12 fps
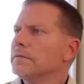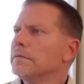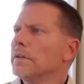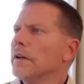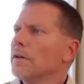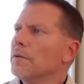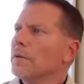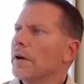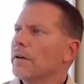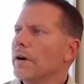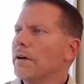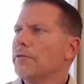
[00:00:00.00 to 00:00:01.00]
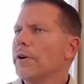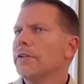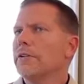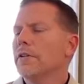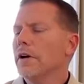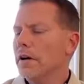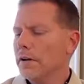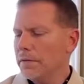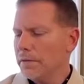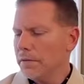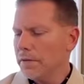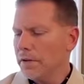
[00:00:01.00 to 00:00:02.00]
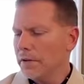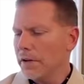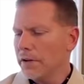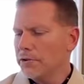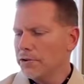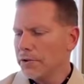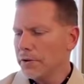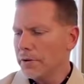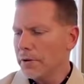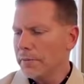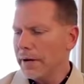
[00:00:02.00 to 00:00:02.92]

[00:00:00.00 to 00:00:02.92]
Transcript: Mm. Well, I, I've read uh, in the literature